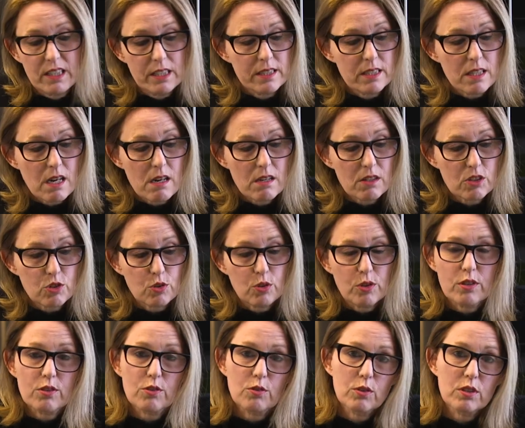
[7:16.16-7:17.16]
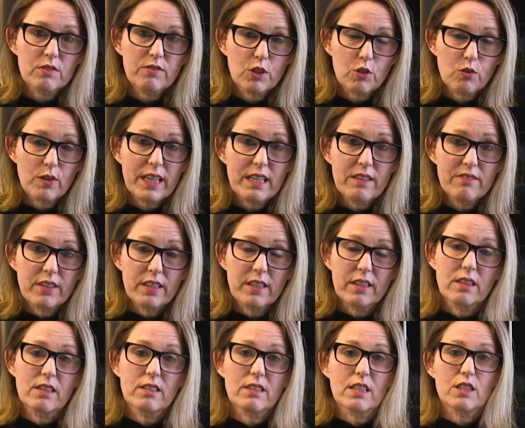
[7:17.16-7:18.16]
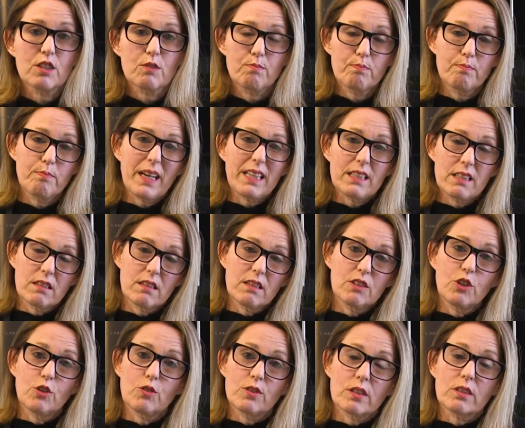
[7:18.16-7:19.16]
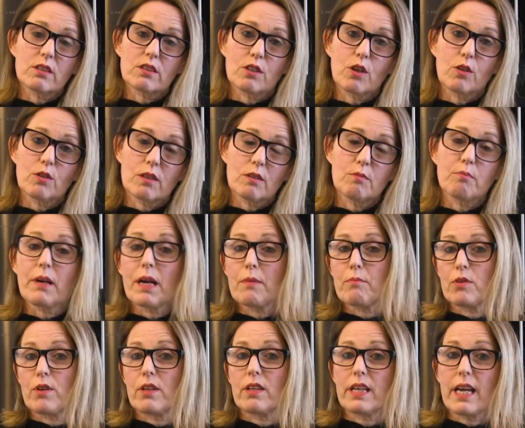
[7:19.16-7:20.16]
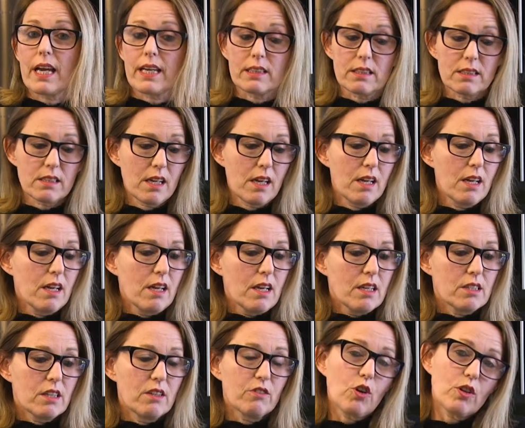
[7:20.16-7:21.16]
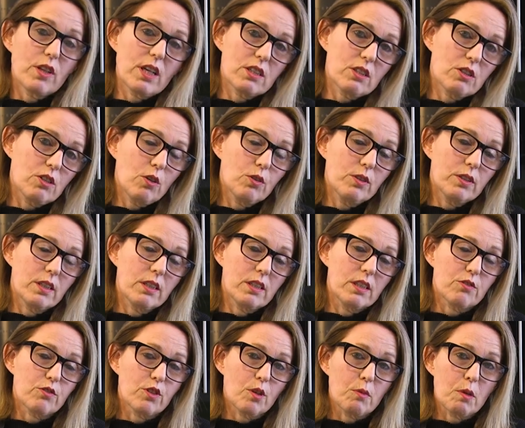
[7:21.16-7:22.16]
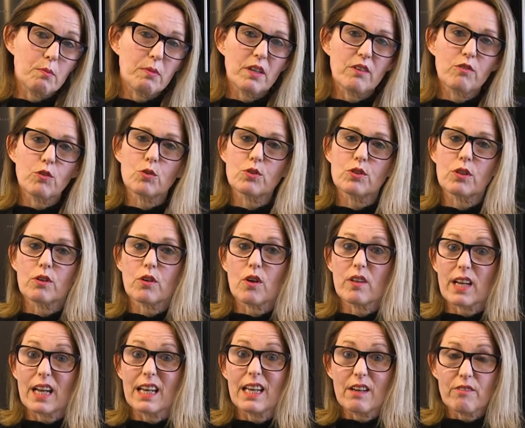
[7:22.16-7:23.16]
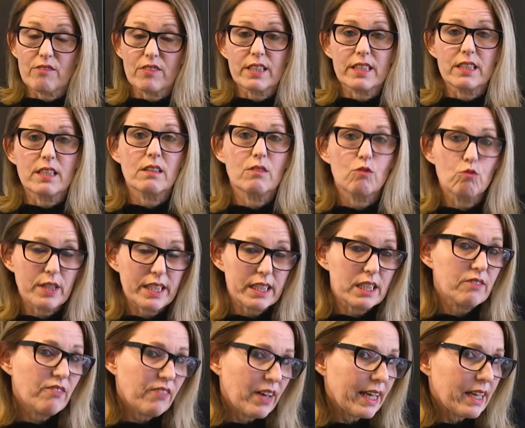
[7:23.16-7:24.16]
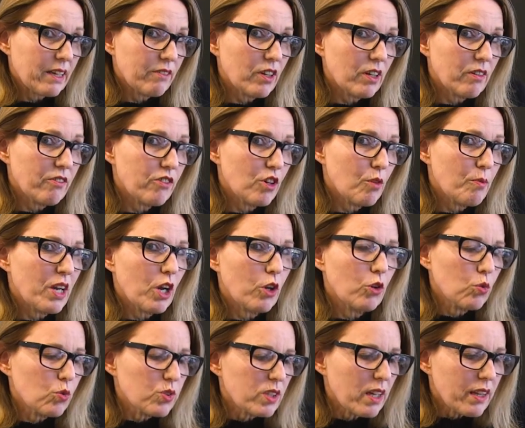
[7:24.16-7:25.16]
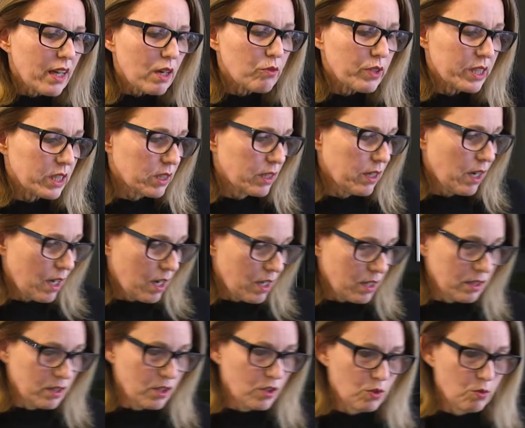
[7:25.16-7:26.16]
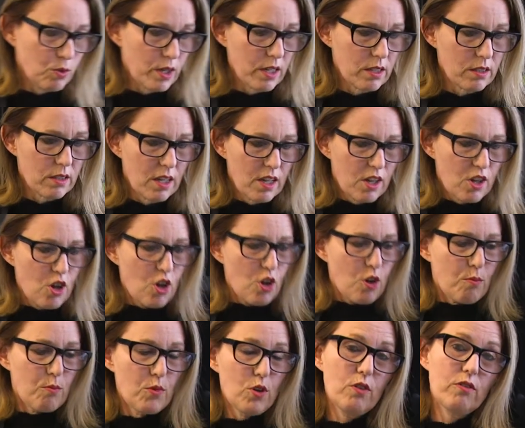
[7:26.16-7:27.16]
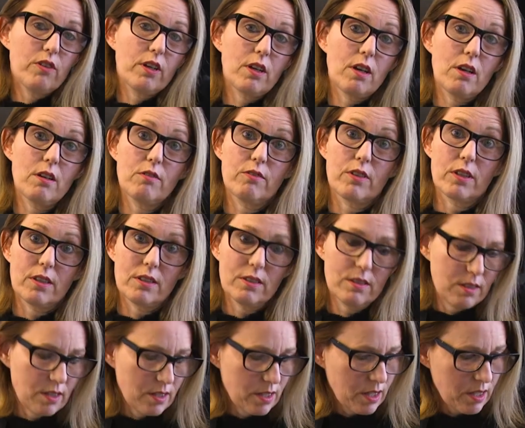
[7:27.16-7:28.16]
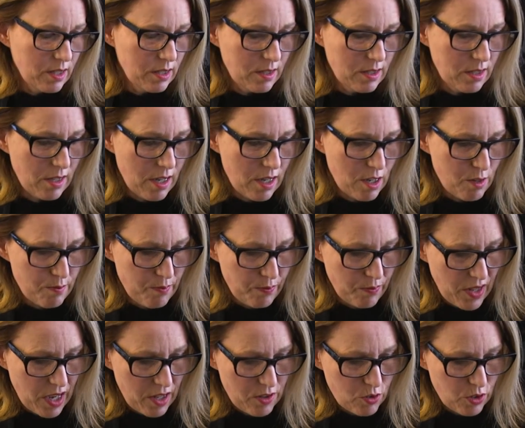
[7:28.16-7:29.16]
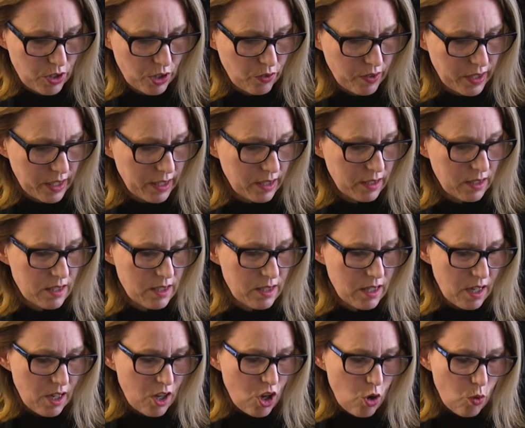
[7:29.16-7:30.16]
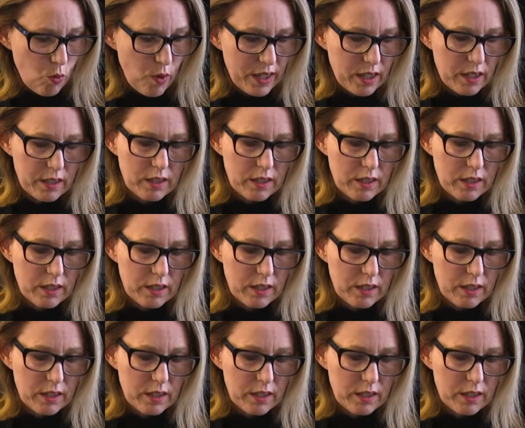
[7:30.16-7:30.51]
dark soya sauce for gravy because it's better than using salt and pepper at the end. So you've got that saltiness from it, but you've also got that lovely rich flavour from it, and also that rich colour as well. Moving over to these other ingredients, when I